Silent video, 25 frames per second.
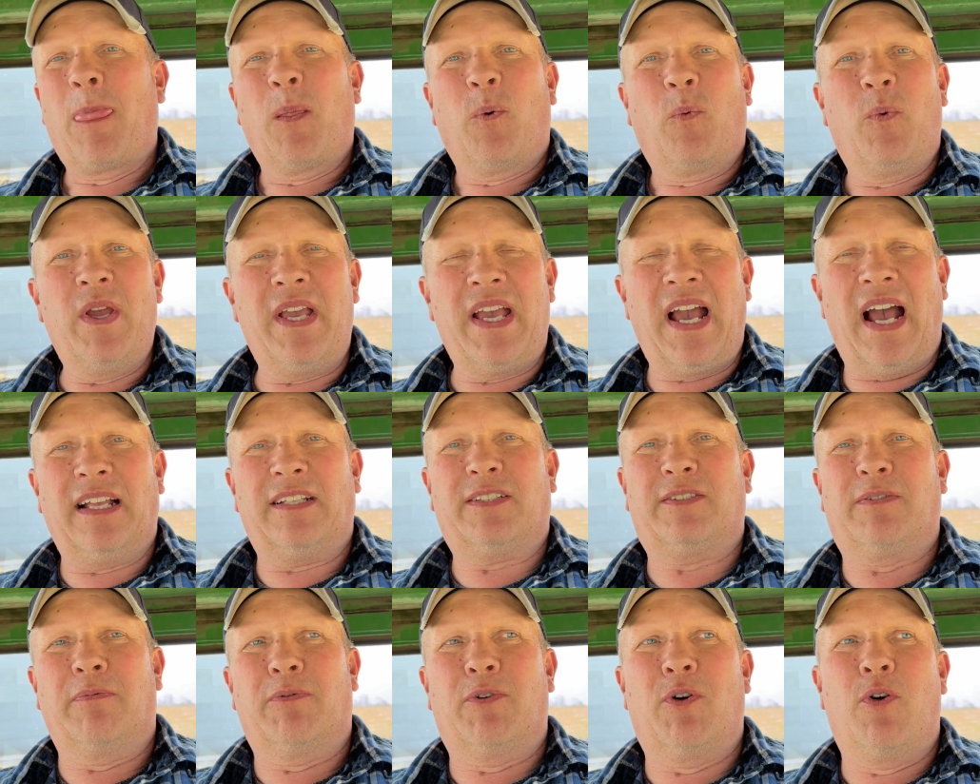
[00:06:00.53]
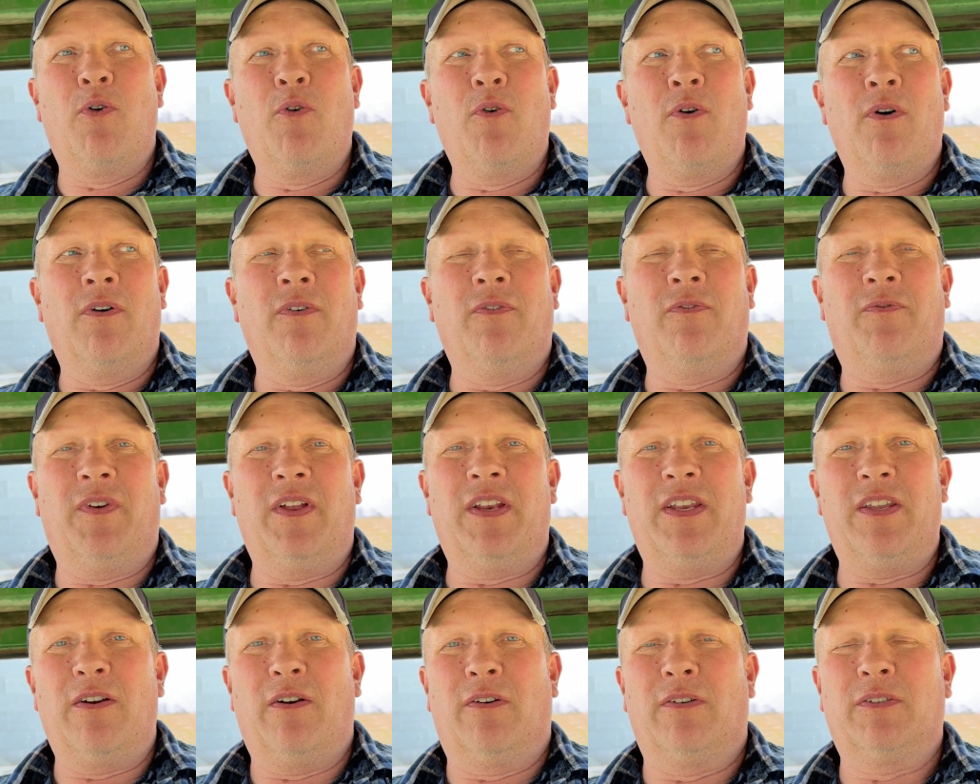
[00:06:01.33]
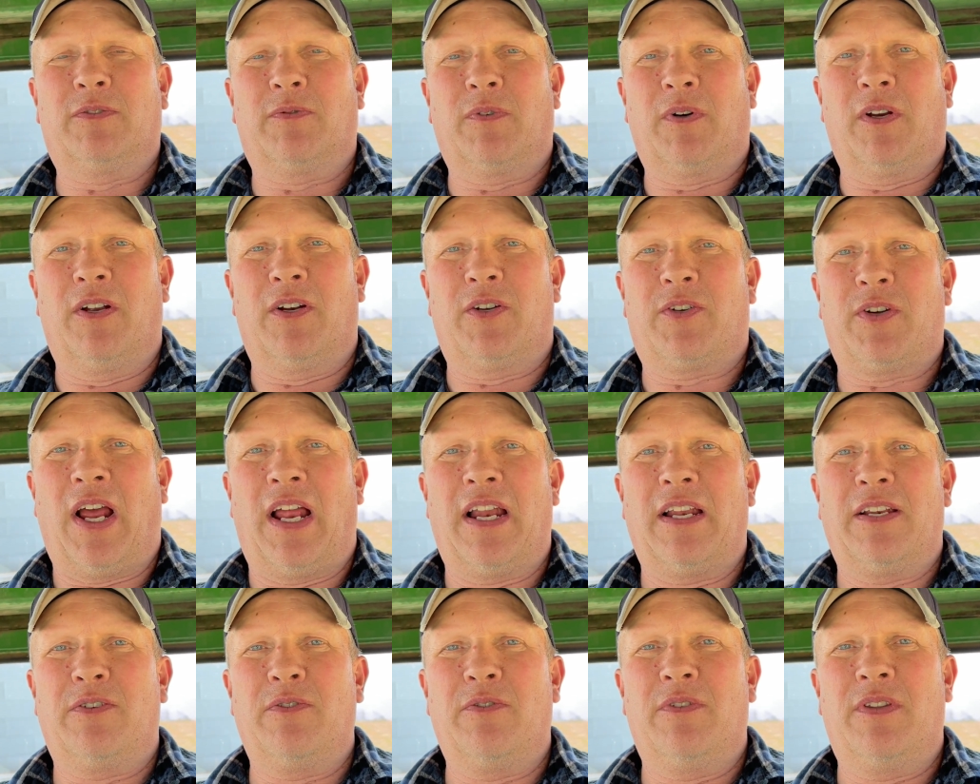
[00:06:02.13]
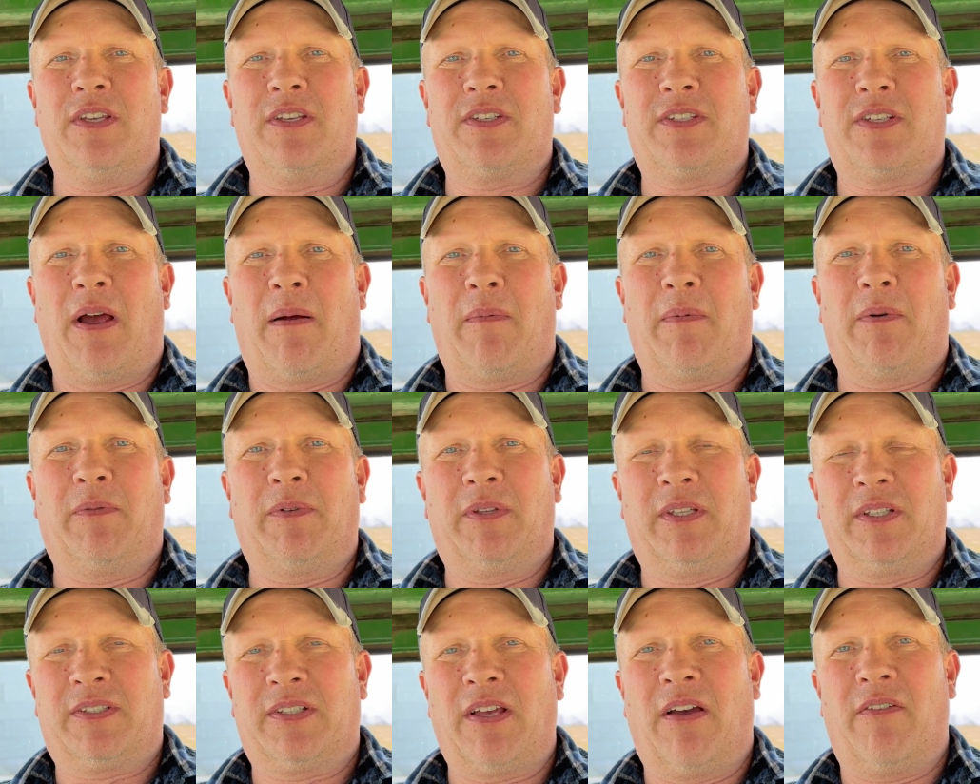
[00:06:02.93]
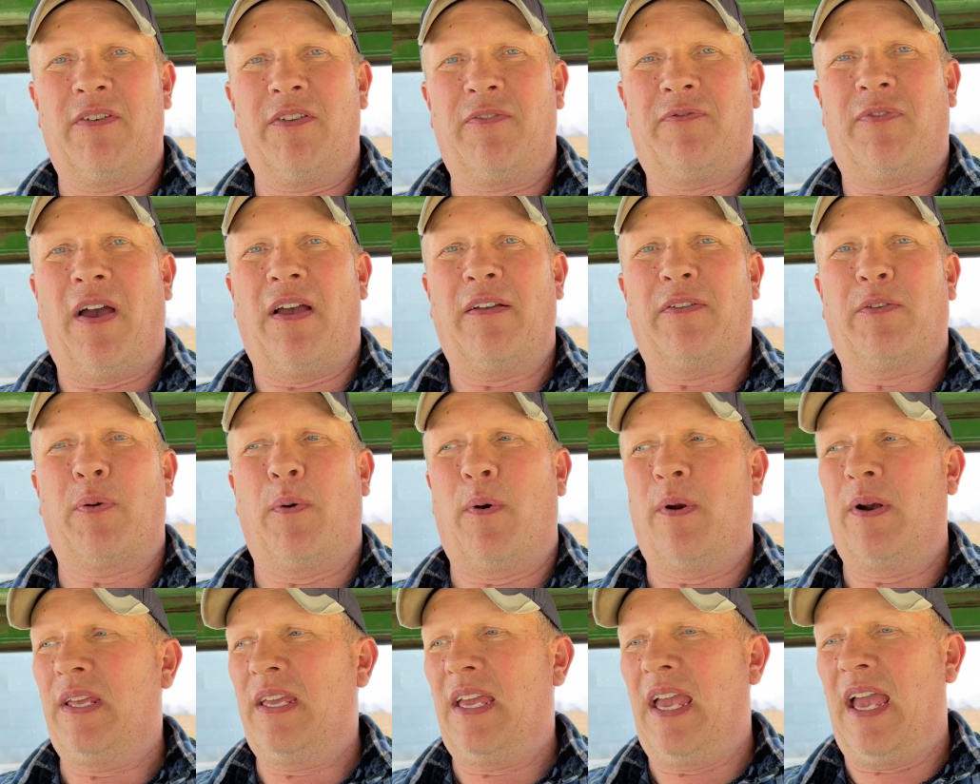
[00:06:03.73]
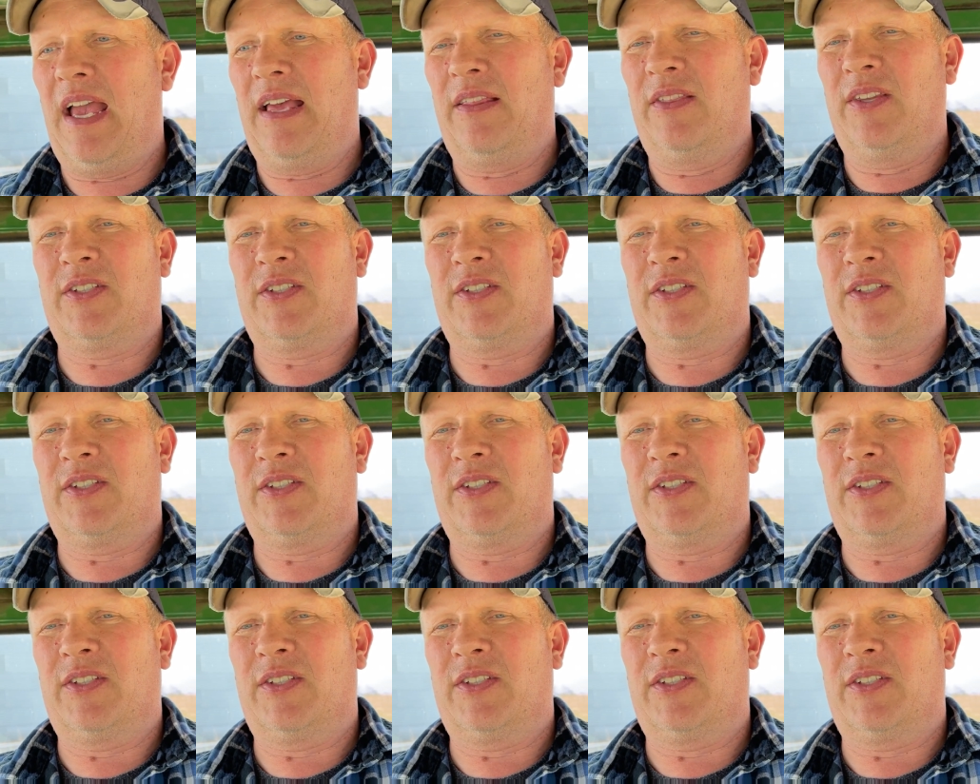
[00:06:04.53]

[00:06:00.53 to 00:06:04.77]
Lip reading: we got some cool videos we're going to try to do this summer with the 75-20 and the